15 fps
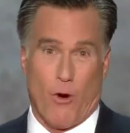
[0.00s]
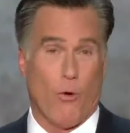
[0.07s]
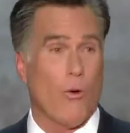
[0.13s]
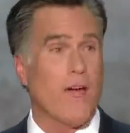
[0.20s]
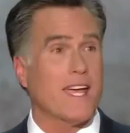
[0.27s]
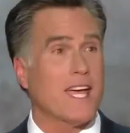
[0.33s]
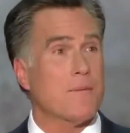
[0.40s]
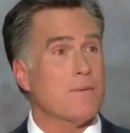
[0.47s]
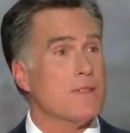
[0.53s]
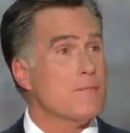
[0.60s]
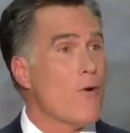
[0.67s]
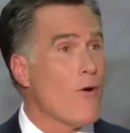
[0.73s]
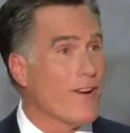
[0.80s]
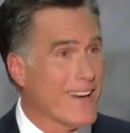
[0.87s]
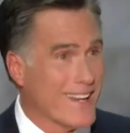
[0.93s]
or wake up in
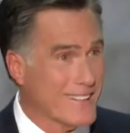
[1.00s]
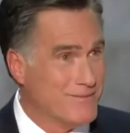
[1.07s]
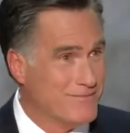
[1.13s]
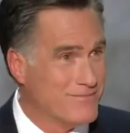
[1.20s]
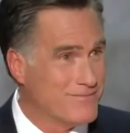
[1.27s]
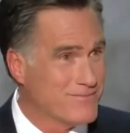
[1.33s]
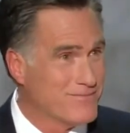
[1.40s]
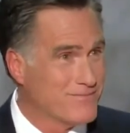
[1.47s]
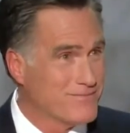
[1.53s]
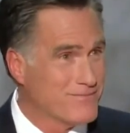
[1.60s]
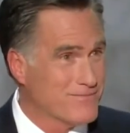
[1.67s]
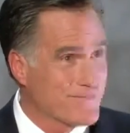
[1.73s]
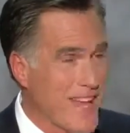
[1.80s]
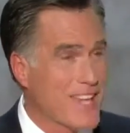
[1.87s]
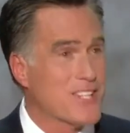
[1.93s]
the morning
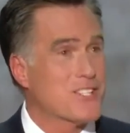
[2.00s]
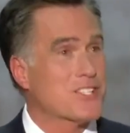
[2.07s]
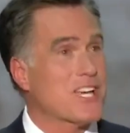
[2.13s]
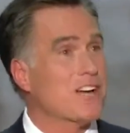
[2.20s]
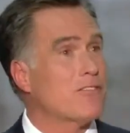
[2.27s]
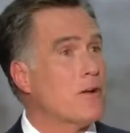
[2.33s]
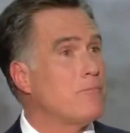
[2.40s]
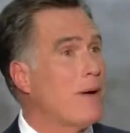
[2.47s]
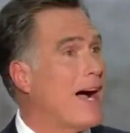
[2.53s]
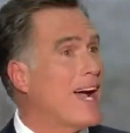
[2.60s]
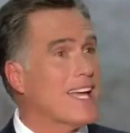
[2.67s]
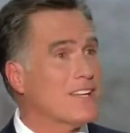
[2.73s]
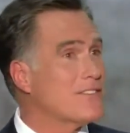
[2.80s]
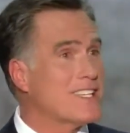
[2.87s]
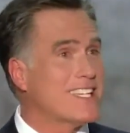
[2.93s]
and discover a
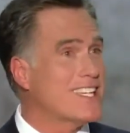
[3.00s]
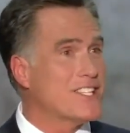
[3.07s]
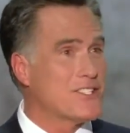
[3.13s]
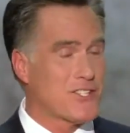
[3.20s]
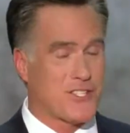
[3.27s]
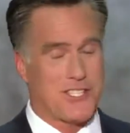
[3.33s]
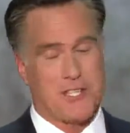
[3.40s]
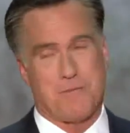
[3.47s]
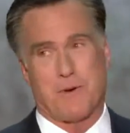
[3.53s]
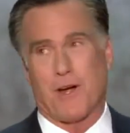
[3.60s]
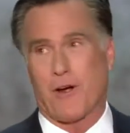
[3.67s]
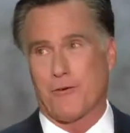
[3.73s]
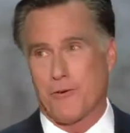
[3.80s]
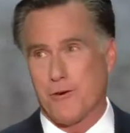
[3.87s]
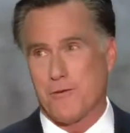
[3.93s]
pile of kids asleep
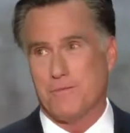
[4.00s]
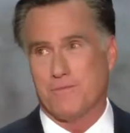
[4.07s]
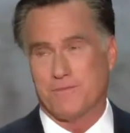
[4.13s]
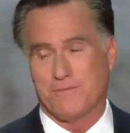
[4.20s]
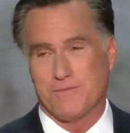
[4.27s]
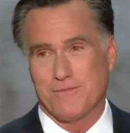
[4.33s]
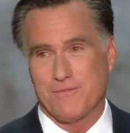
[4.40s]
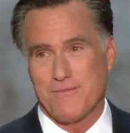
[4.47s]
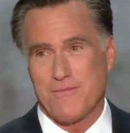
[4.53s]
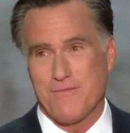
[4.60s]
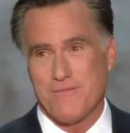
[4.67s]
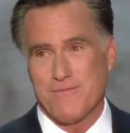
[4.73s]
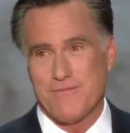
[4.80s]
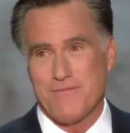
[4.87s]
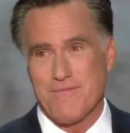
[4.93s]
in our room,
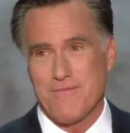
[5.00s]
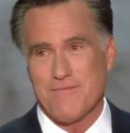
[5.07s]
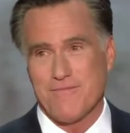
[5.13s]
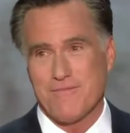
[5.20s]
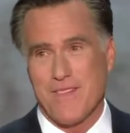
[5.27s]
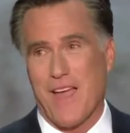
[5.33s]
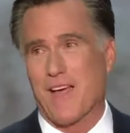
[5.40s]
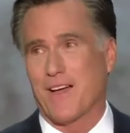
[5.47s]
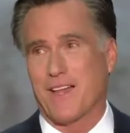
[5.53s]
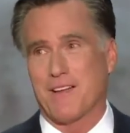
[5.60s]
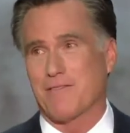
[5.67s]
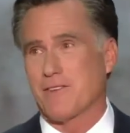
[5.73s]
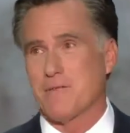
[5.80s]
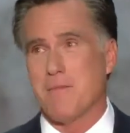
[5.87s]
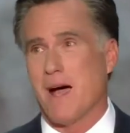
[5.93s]
well,
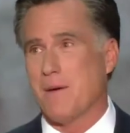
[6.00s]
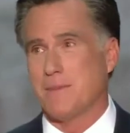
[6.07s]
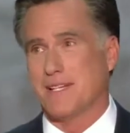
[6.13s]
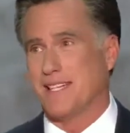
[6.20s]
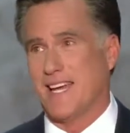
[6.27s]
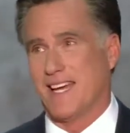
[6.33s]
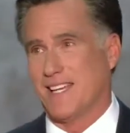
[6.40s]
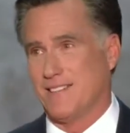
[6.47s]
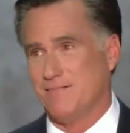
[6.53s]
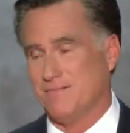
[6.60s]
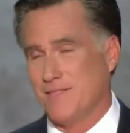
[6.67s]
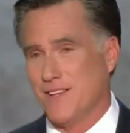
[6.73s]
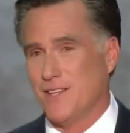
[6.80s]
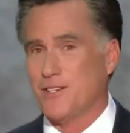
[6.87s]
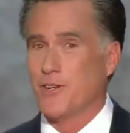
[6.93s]
every mom and dad
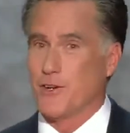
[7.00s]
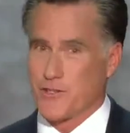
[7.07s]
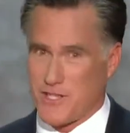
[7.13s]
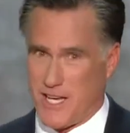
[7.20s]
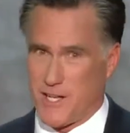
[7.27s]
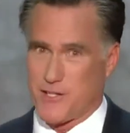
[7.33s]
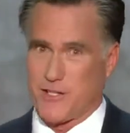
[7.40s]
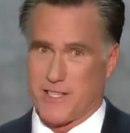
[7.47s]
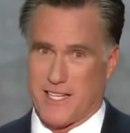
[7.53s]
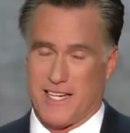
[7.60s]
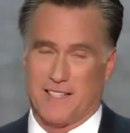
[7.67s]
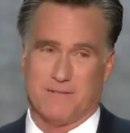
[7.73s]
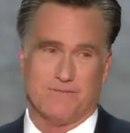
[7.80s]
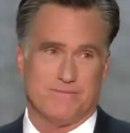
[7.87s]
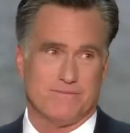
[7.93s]
knows the answer to
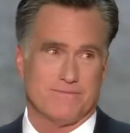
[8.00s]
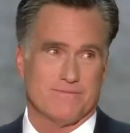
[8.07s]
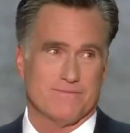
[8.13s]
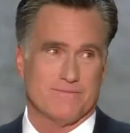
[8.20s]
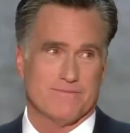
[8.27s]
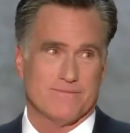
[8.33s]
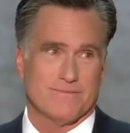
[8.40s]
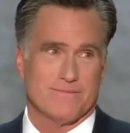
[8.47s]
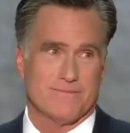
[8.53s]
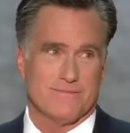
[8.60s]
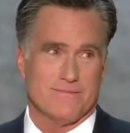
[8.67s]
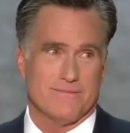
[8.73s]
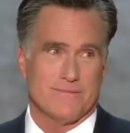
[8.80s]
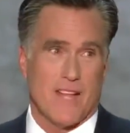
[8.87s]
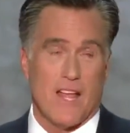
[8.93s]
that.
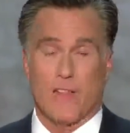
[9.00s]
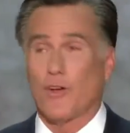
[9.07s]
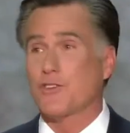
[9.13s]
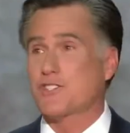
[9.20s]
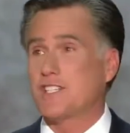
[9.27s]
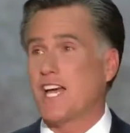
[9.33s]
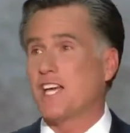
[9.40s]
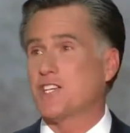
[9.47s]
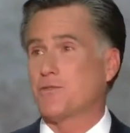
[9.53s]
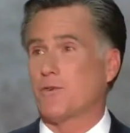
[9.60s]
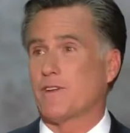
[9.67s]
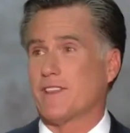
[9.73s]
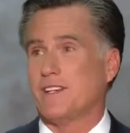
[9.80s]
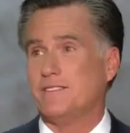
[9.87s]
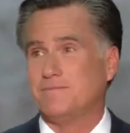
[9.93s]
Those days
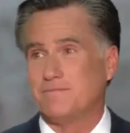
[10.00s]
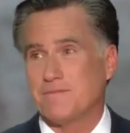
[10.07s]
were